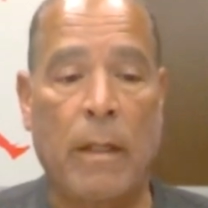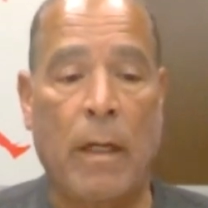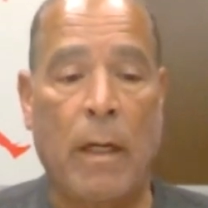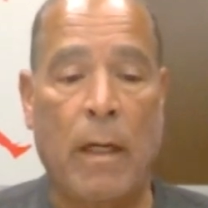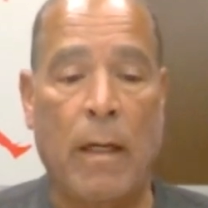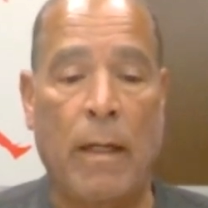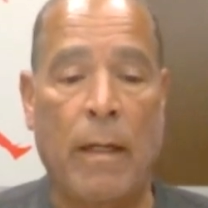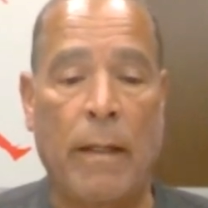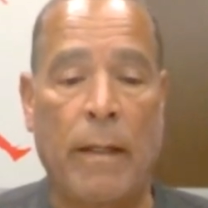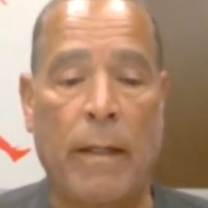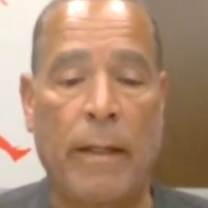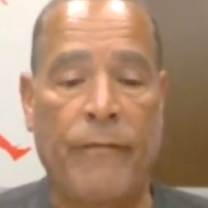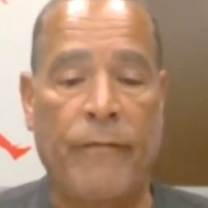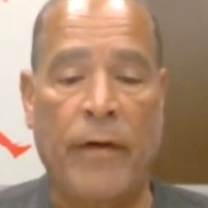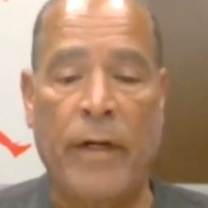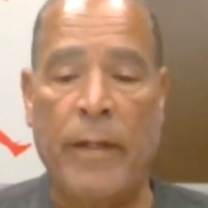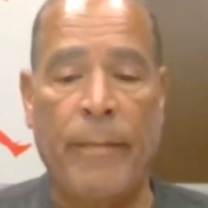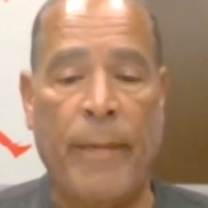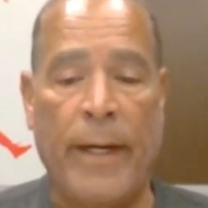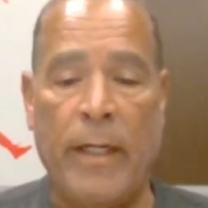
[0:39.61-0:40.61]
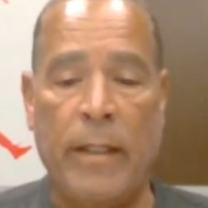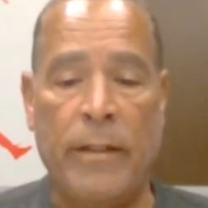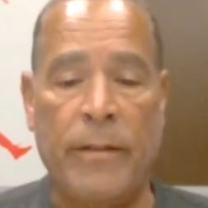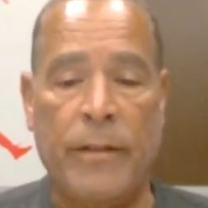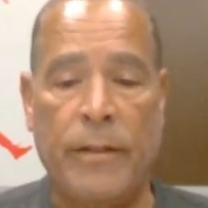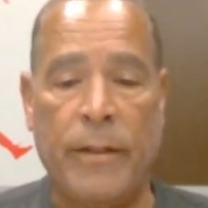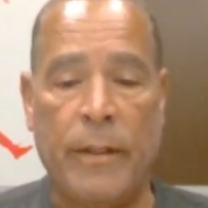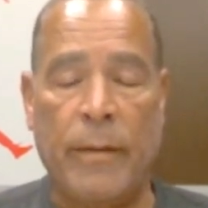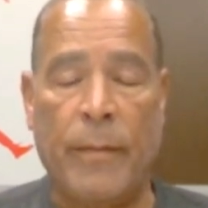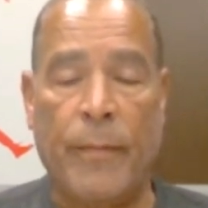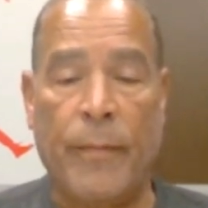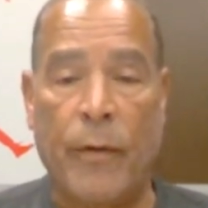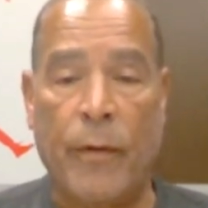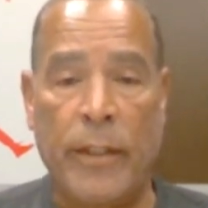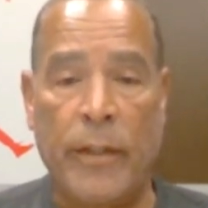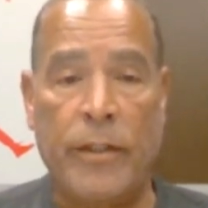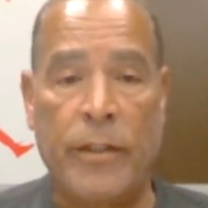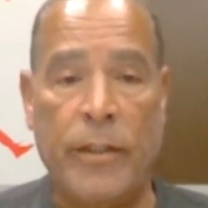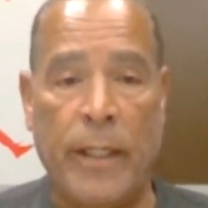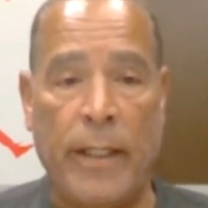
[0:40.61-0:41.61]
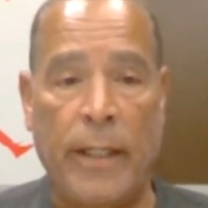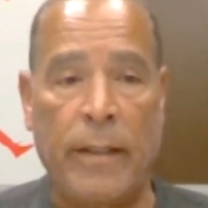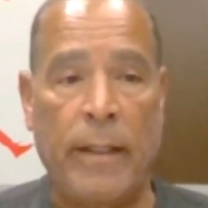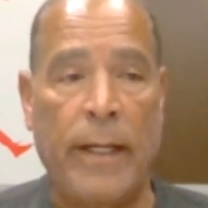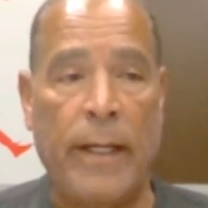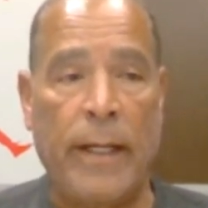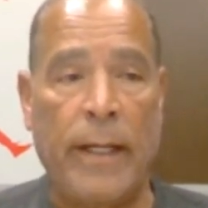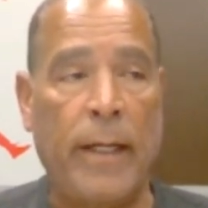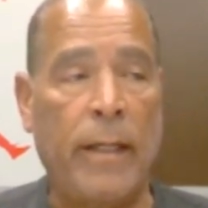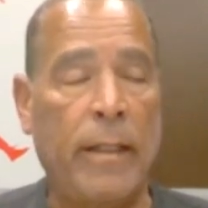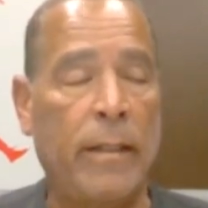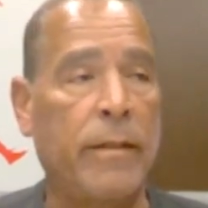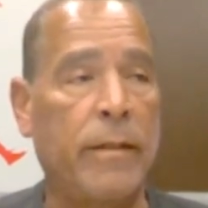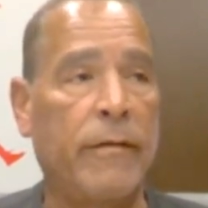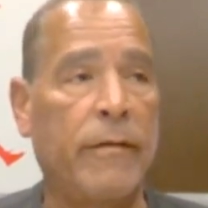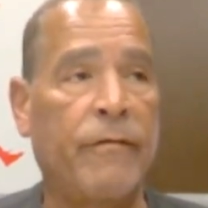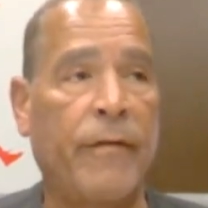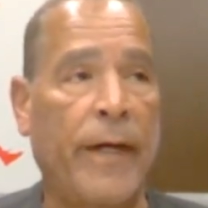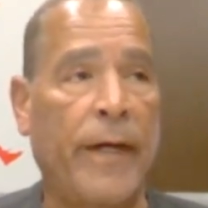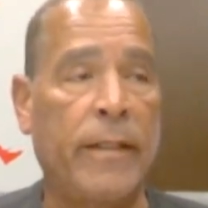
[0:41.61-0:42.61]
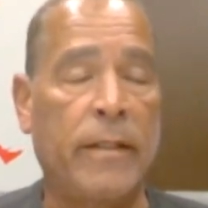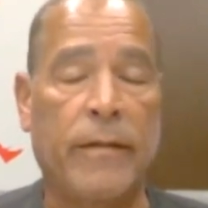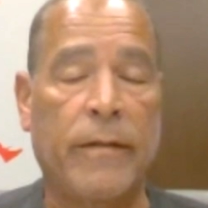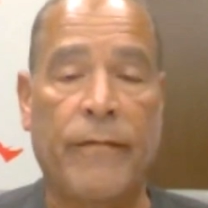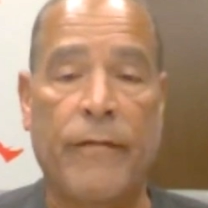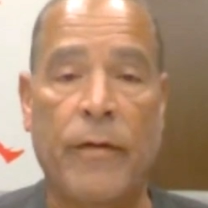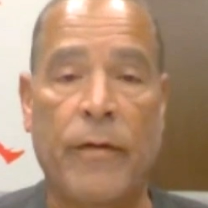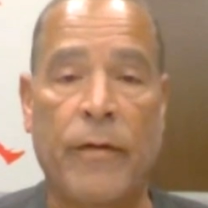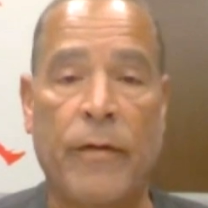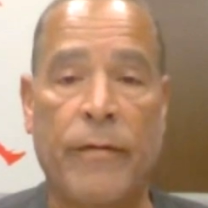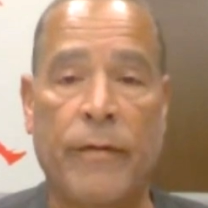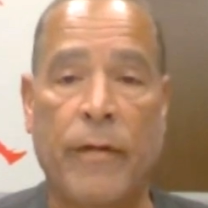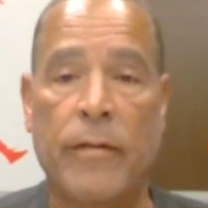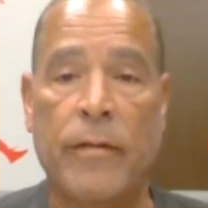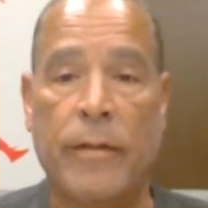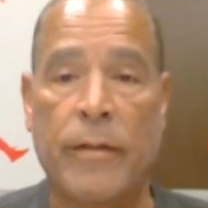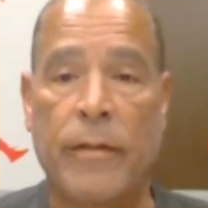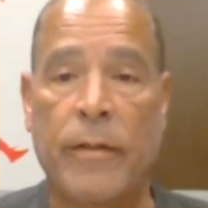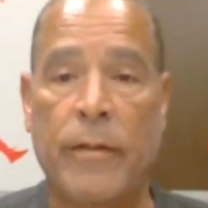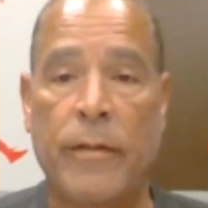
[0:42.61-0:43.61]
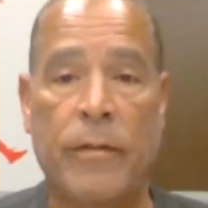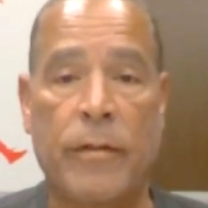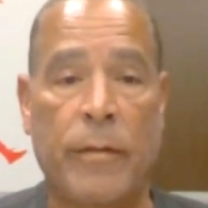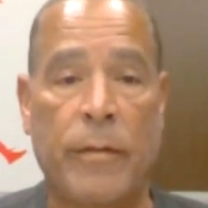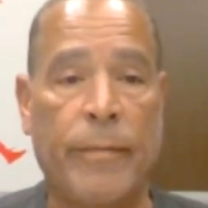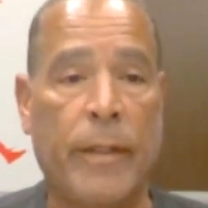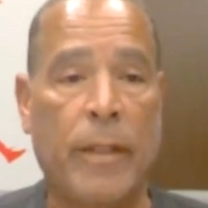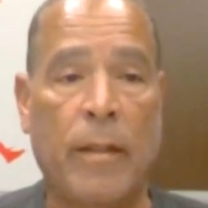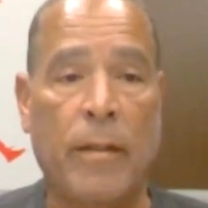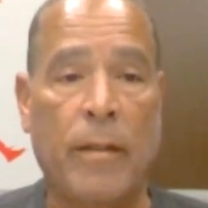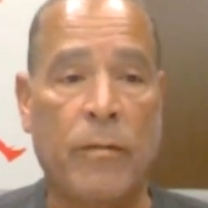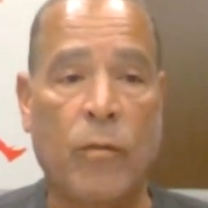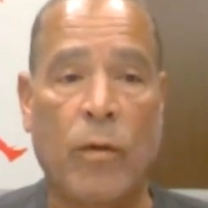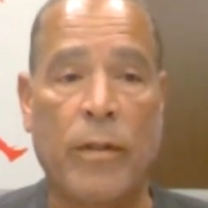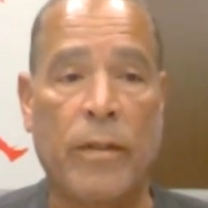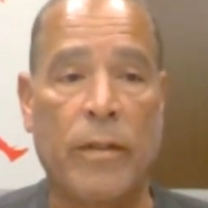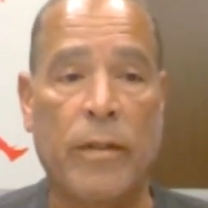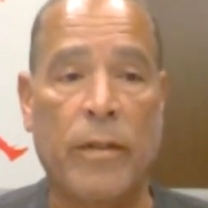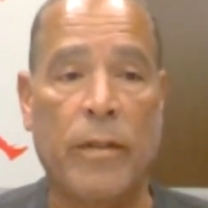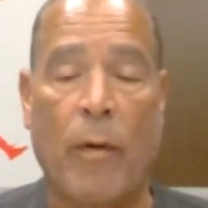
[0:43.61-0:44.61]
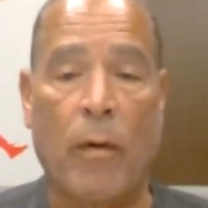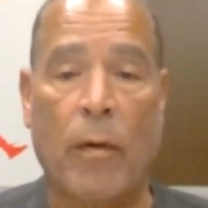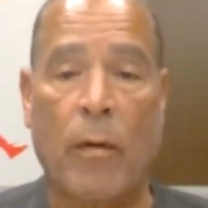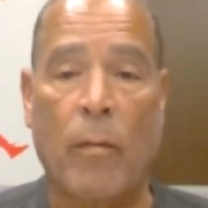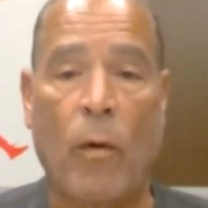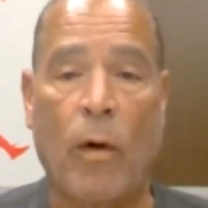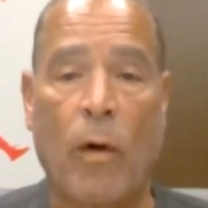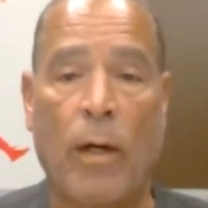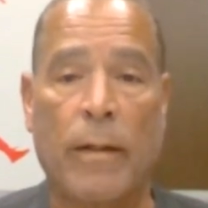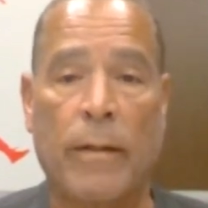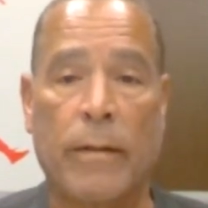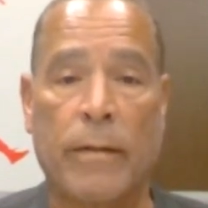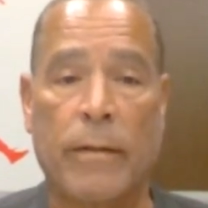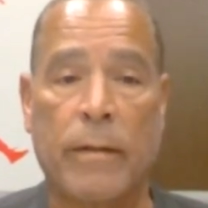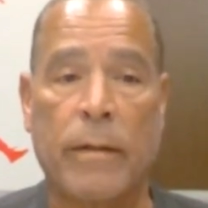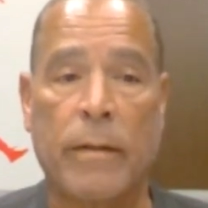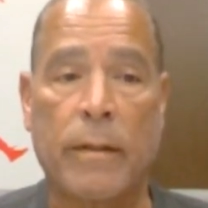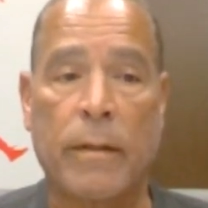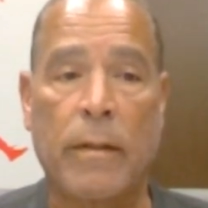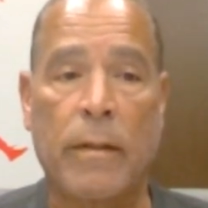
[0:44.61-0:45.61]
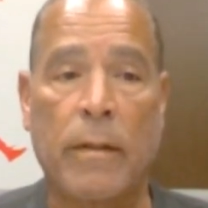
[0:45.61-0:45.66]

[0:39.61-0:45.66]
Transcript: And if anybody should appreciate that, is the fans of University of Houston, because where this program was.